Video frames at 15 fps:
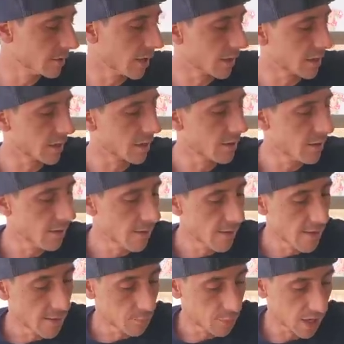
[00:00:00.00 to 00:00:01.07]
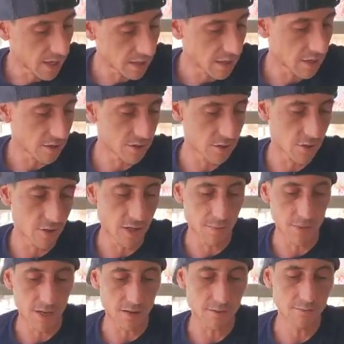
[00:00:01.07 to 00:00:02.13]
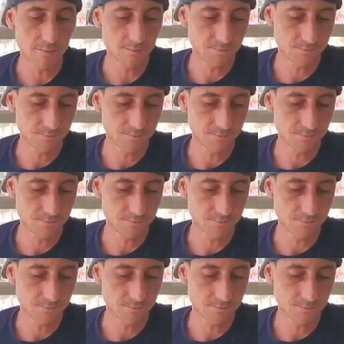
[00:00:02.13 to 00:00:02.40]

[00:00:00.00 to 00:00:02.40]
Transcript: Nothing. Pinged it as dirty, man